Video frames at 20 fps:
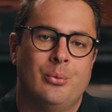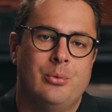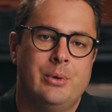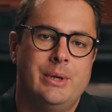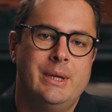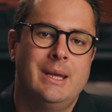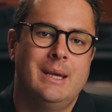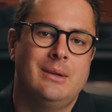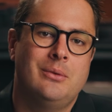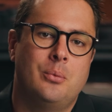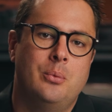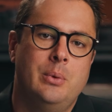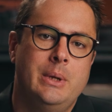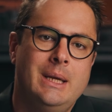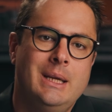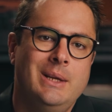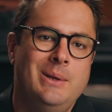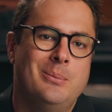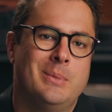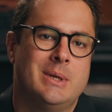We get
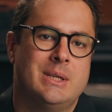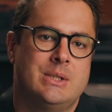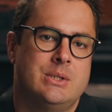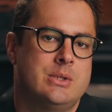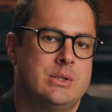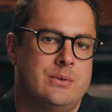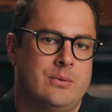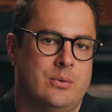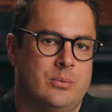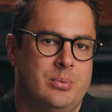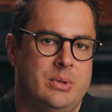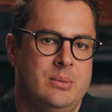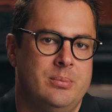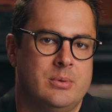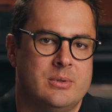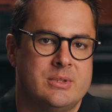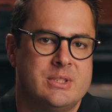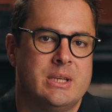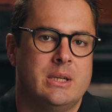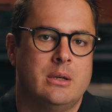weekly messages from people
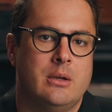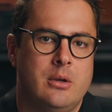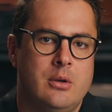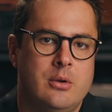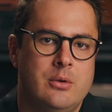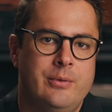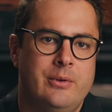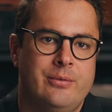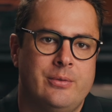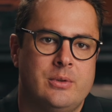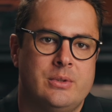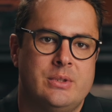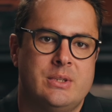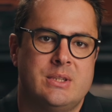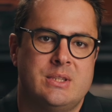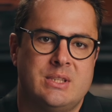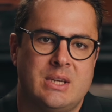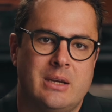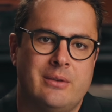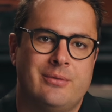saying a UV filter
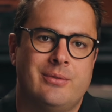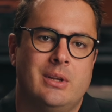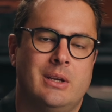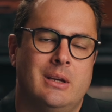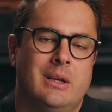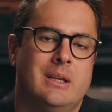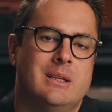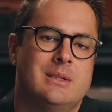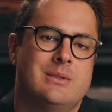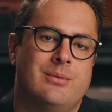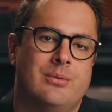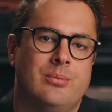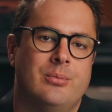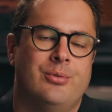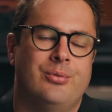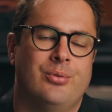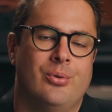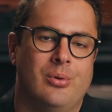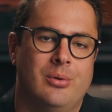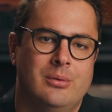saved their lens from a
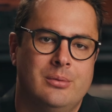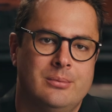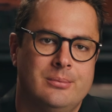fall.